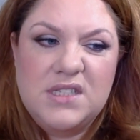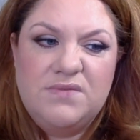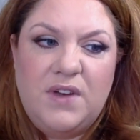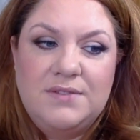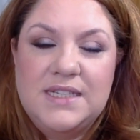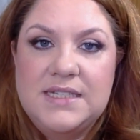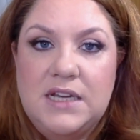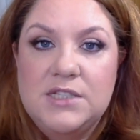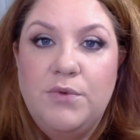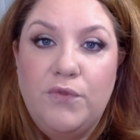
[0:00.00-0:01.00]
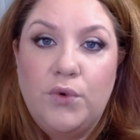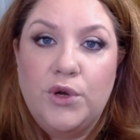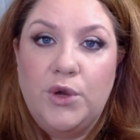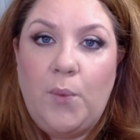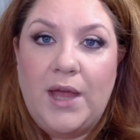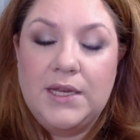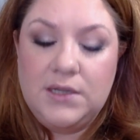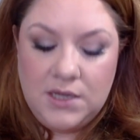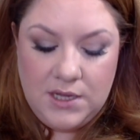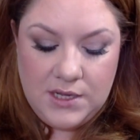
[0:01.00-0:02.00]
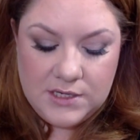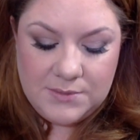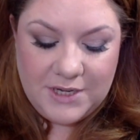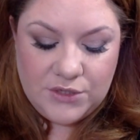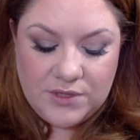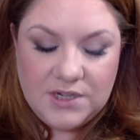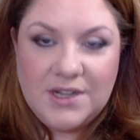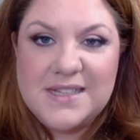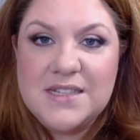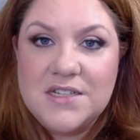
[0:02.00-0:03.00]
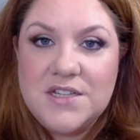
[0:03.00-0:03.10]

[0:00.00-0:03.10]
5-6 days before your wedding, to make sure they're nice and